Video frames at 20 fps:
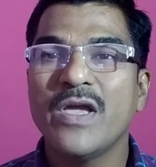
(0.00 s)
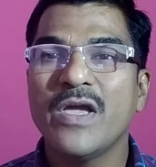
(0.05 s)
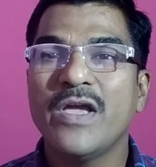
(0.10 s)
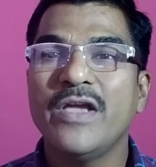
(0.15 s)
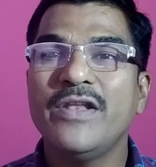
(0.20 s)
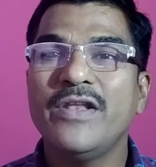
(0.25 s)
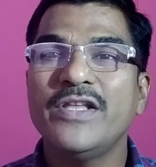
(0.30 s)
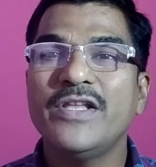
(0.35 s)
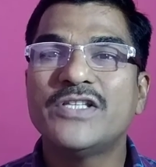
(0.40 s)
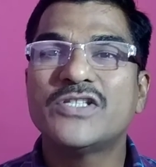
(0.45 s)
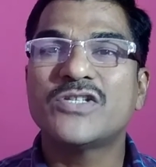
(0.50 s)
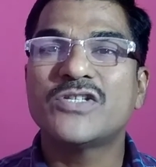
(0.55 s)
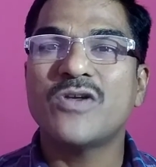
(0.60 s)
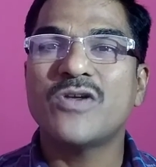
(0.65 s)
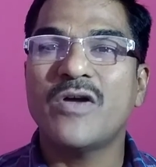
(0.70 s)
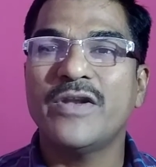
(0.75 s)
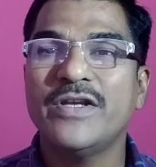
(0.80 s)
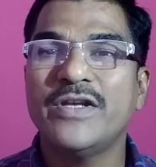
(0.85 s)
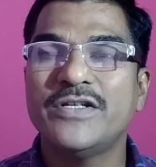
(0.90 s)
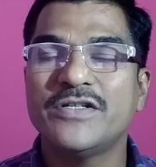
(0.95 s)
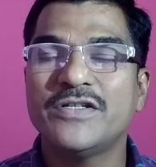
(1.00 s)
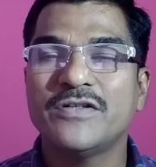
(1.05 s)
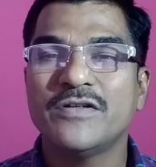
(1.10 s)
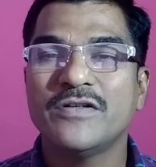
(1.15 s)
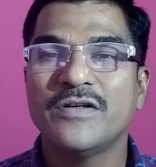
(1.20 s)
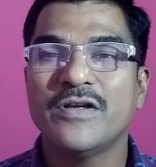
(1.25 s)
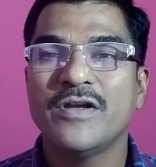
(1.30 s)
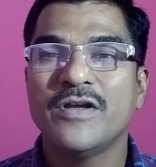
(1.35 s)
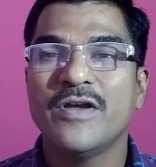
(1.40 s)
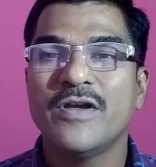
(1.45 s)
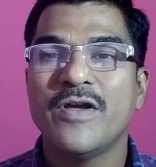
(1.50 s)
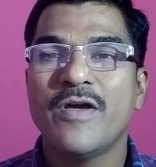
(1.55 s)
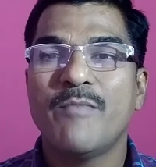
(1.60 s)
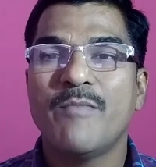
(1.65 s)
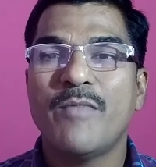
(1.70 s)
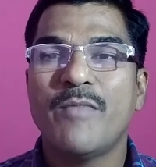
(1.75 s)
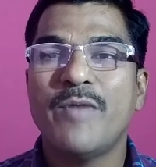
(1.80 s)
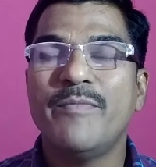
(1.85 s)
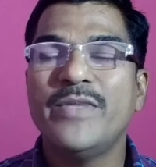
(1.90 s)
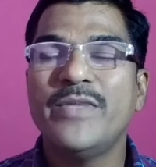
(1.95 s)
in its sonnet,
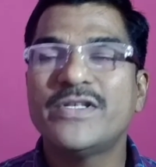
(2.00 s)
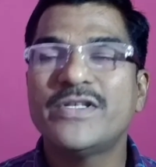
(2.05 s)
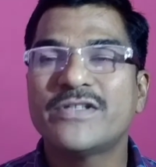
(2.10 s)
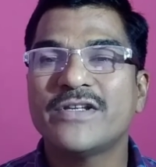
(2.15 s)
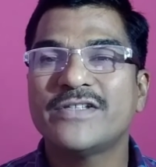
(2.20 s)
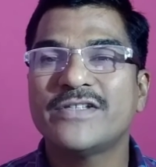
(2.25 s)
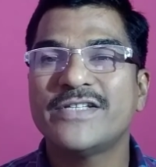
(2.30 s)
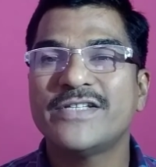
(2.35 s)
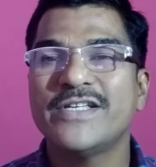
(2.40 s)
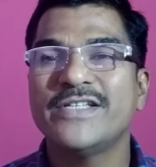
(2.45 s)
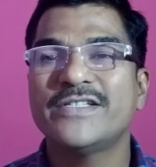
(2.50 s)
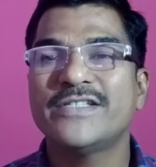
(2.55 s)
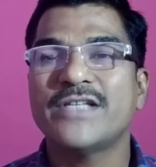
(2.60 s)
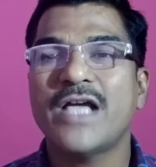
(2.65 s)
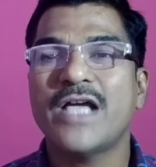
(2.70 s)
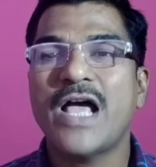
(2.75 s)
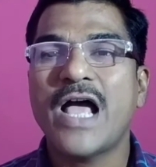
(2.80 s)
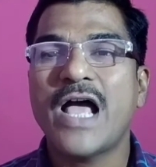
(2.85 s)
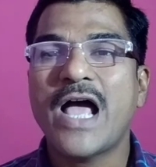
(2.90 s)
my mistress's